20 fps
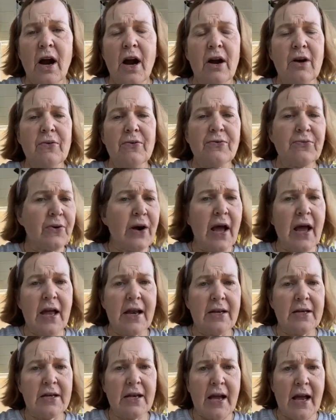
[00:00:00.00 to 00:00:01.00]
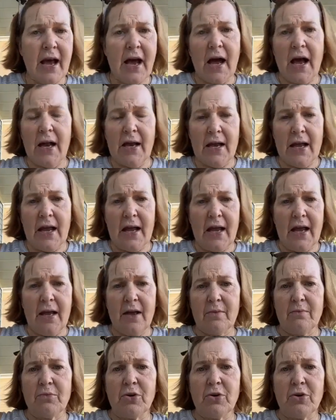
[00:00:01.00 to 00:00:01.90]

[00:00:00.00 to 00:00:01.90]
our friend at a